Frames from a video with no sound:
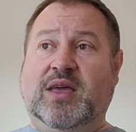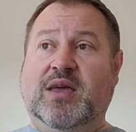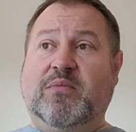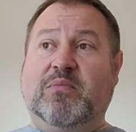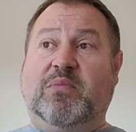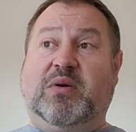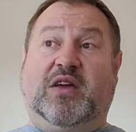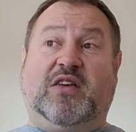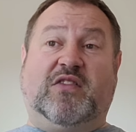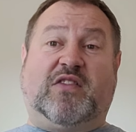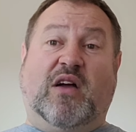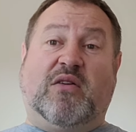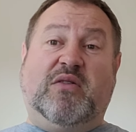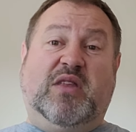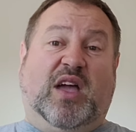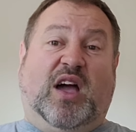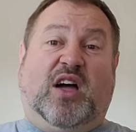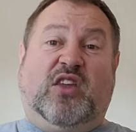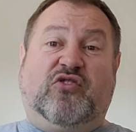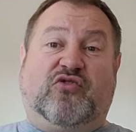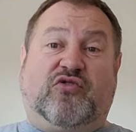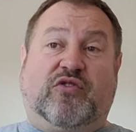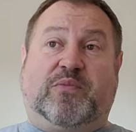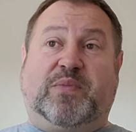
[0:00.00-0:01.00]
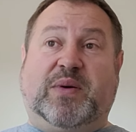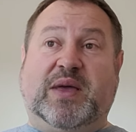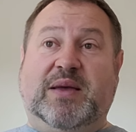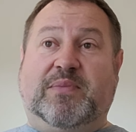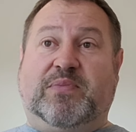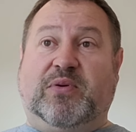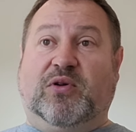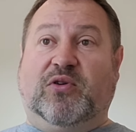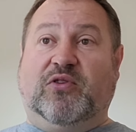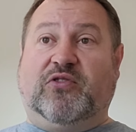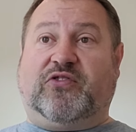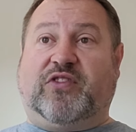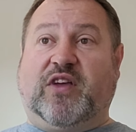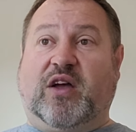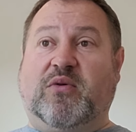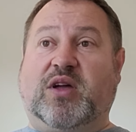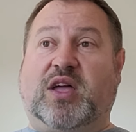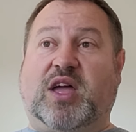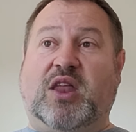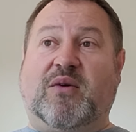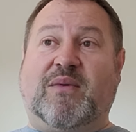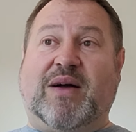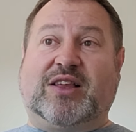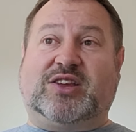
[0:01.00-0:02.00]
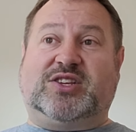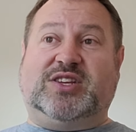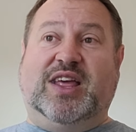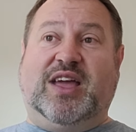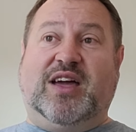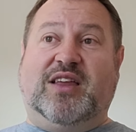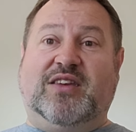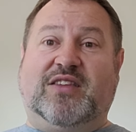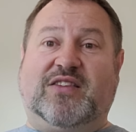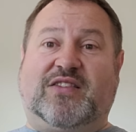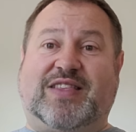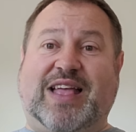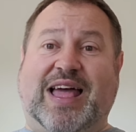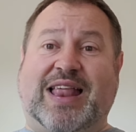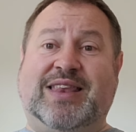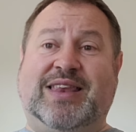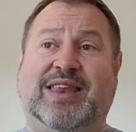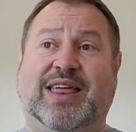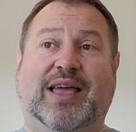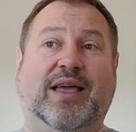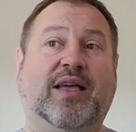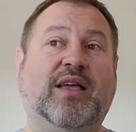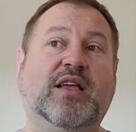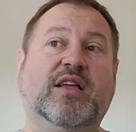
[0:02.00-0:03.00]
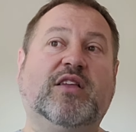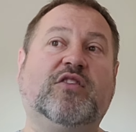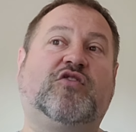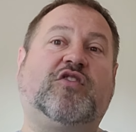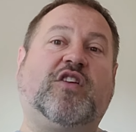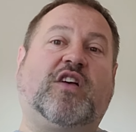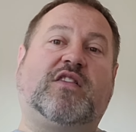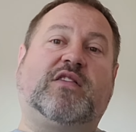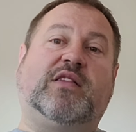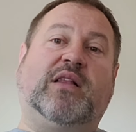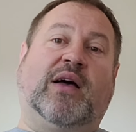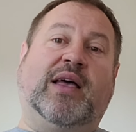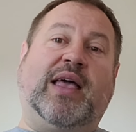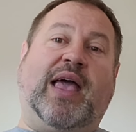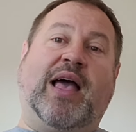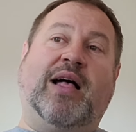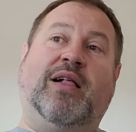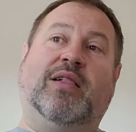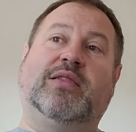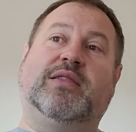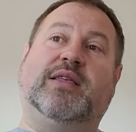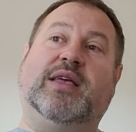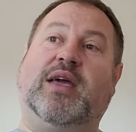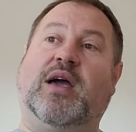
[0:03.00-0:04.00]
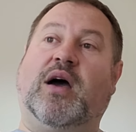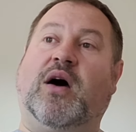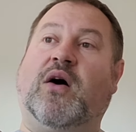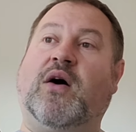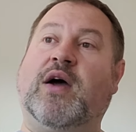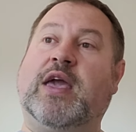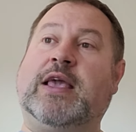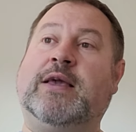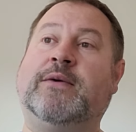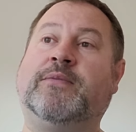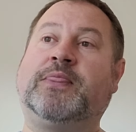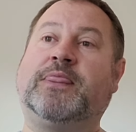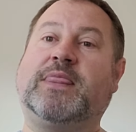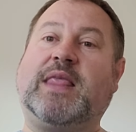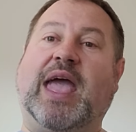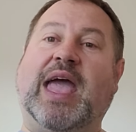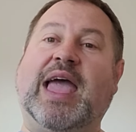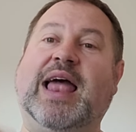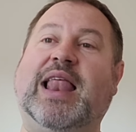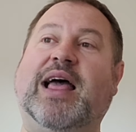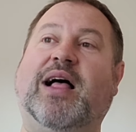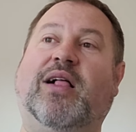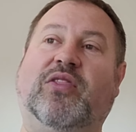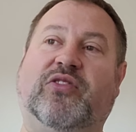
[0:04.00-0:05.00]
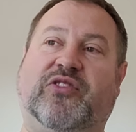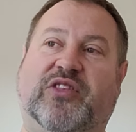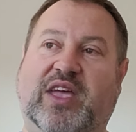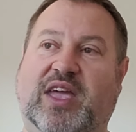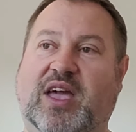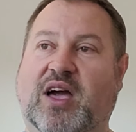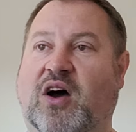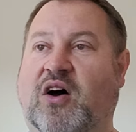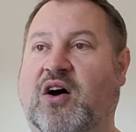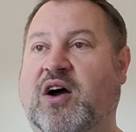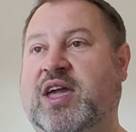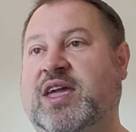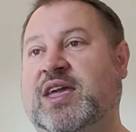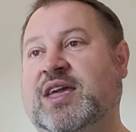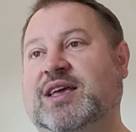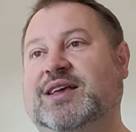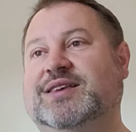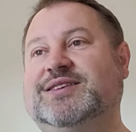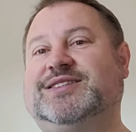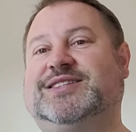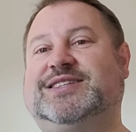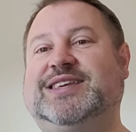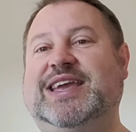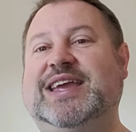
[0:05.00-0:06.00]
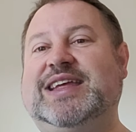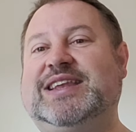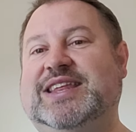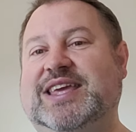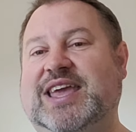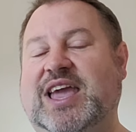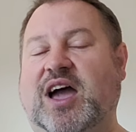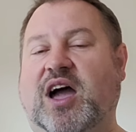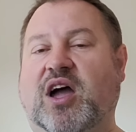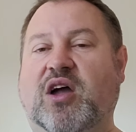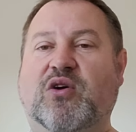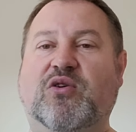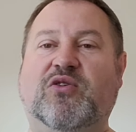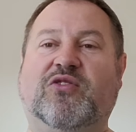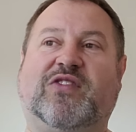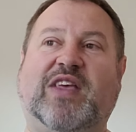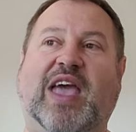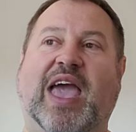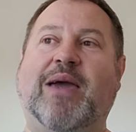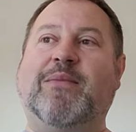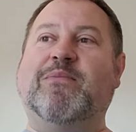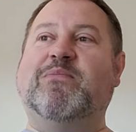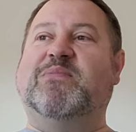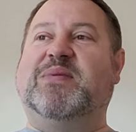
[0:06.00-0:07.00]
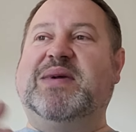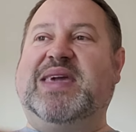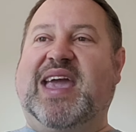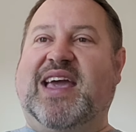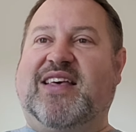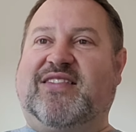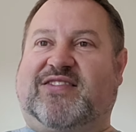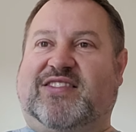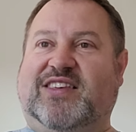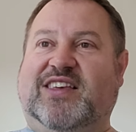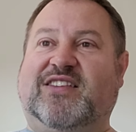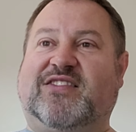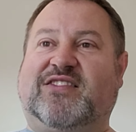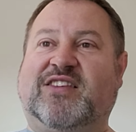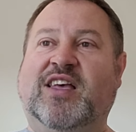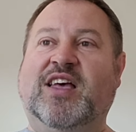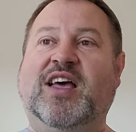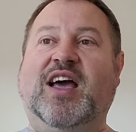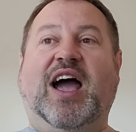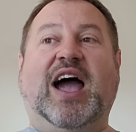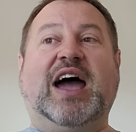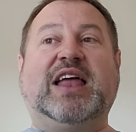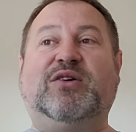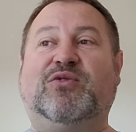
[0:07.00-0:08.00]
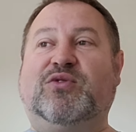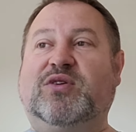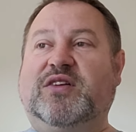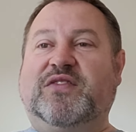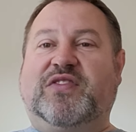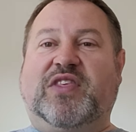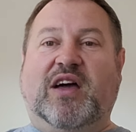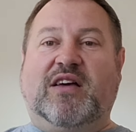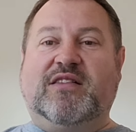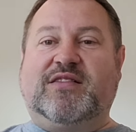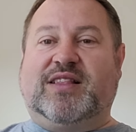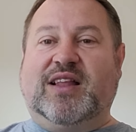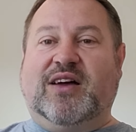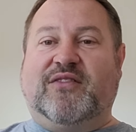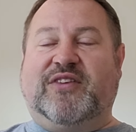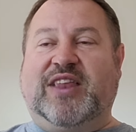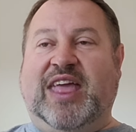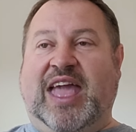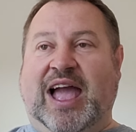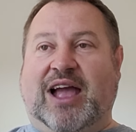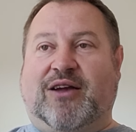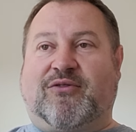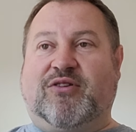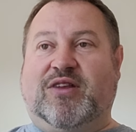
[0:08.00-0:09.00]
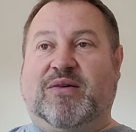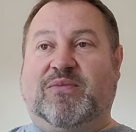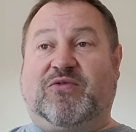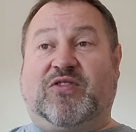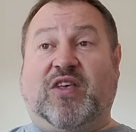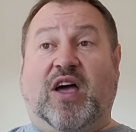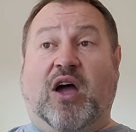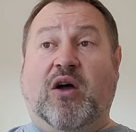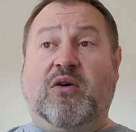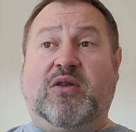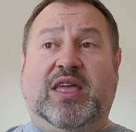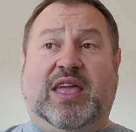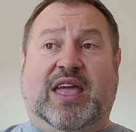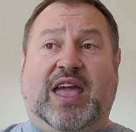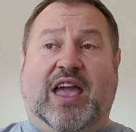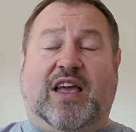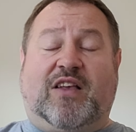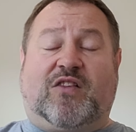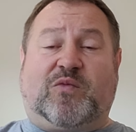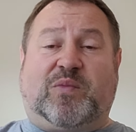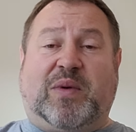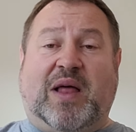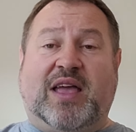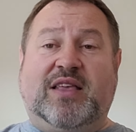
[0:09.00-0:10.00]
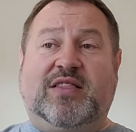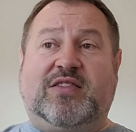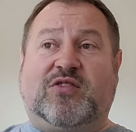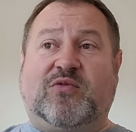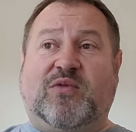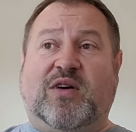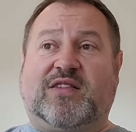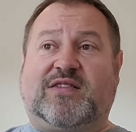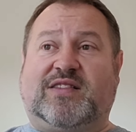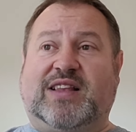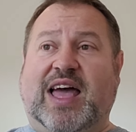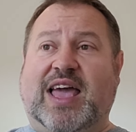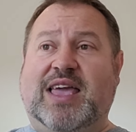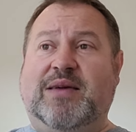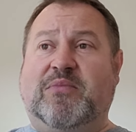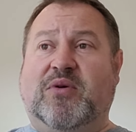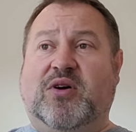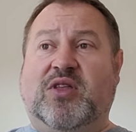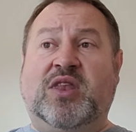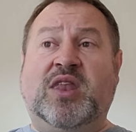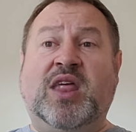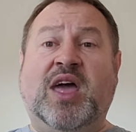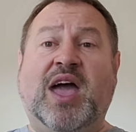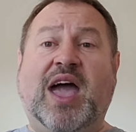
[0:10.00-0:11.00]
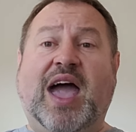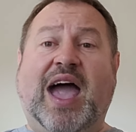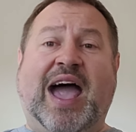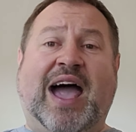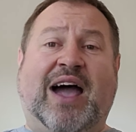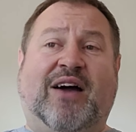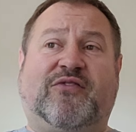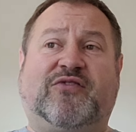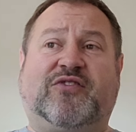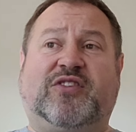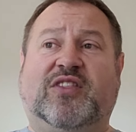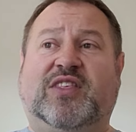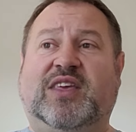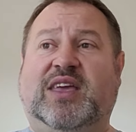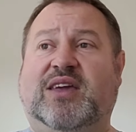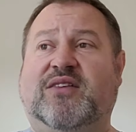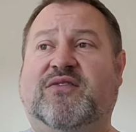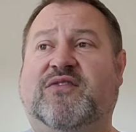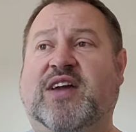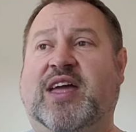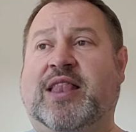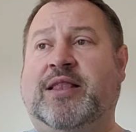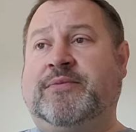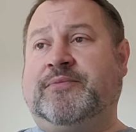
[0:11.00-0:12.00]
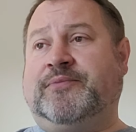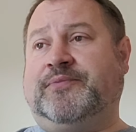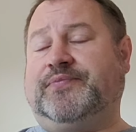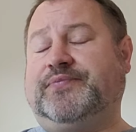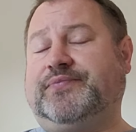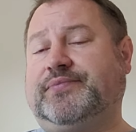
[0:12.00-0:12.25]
because only 100 people or so are going to actually understand it, just like LDI, LLDI, CDOs, MBSs, and all of those lovely acronyms that only get explained to us laymen after the event.